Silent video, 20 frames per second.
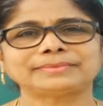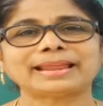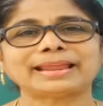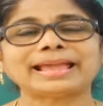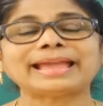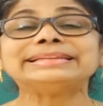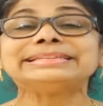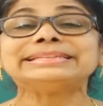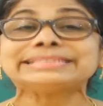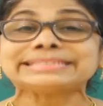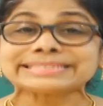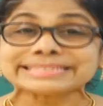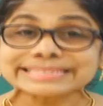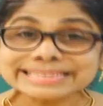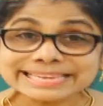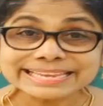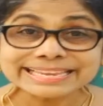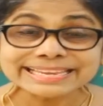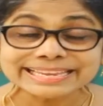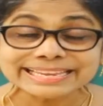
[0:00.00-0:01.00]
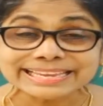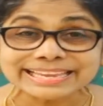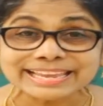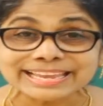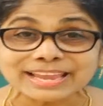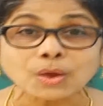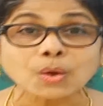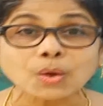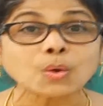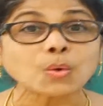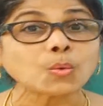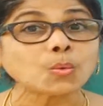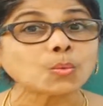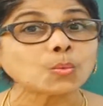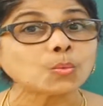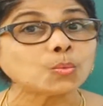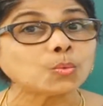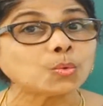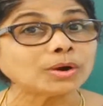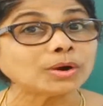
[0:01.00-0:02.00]
and see
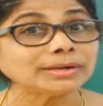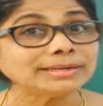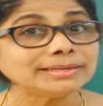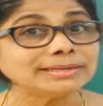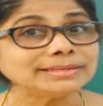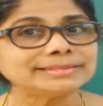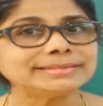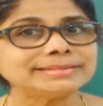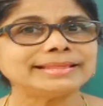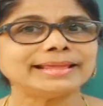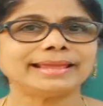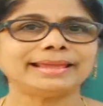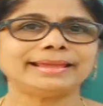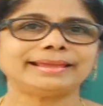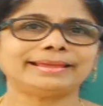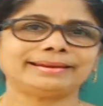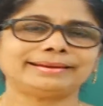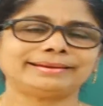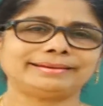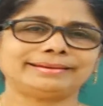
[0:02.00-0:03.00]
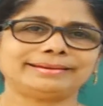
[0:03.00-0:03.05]
what is there,